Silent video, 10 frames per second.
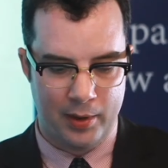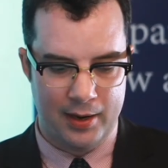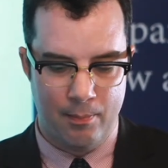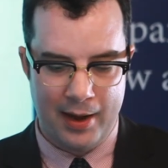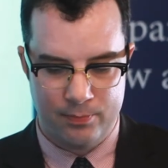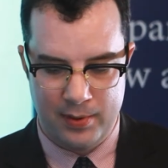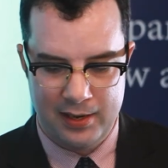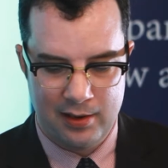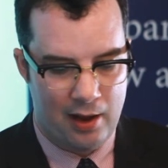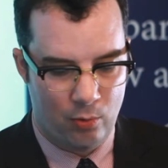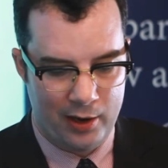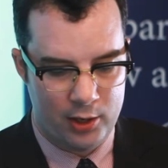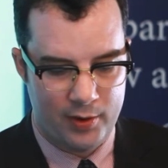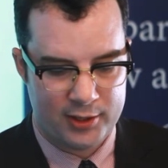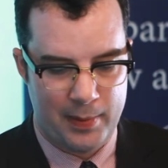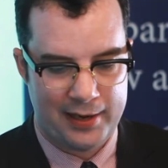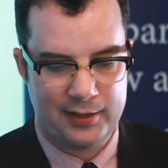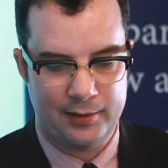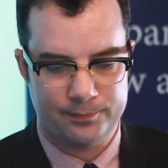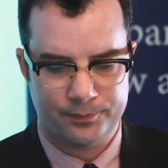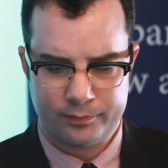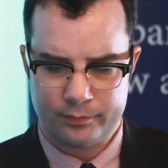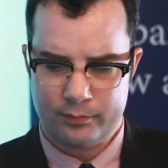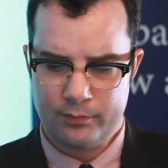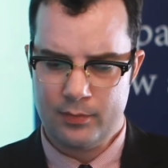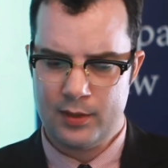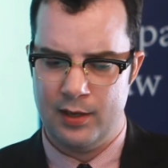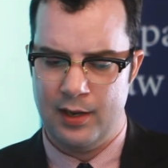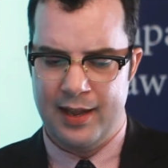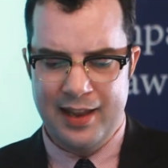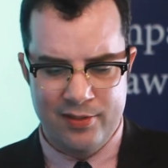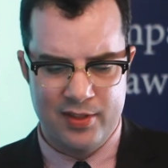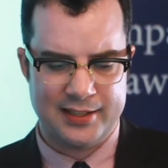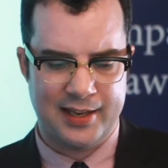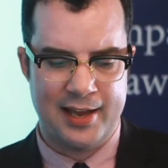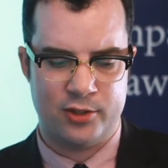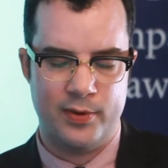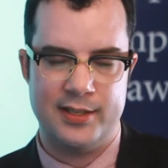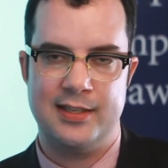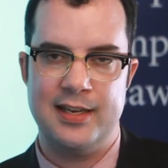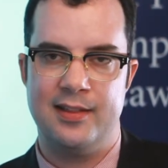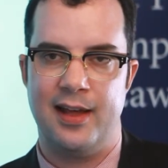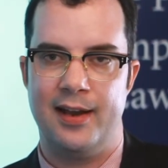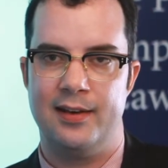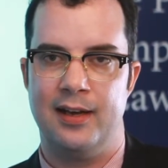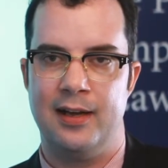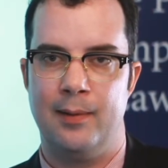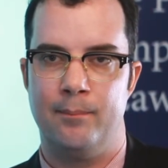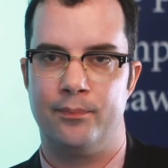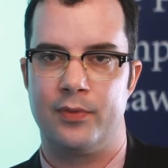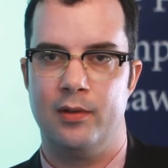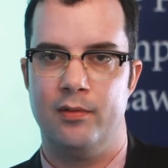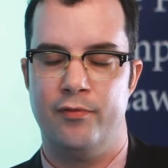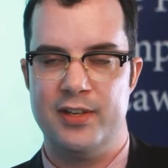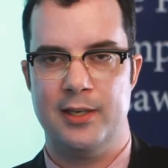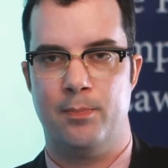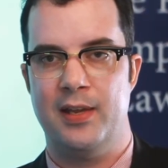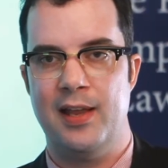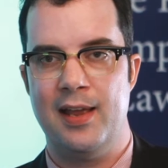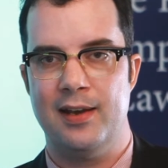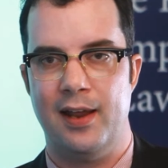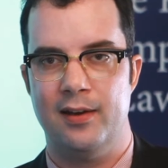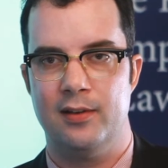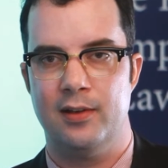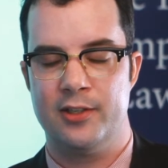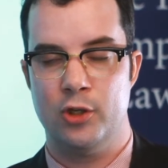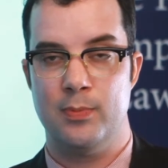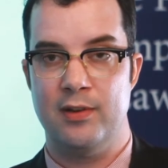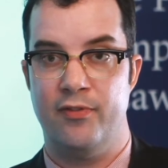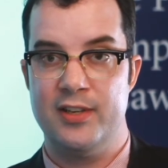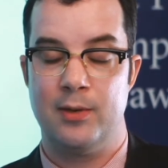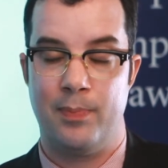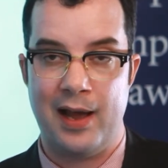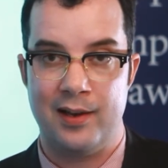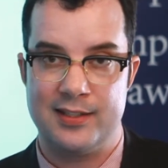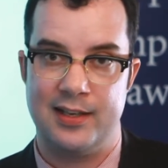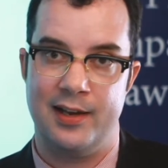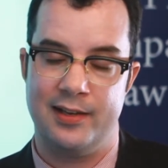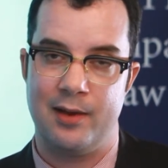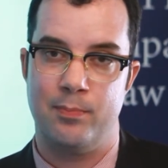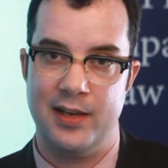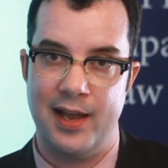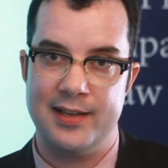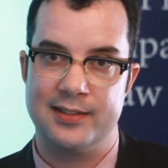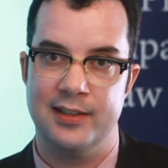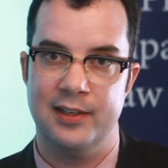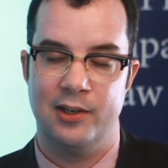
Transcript: but it might be not where you expected. In this case, we see that um, visit PANet, excuse me, visit palestine.ps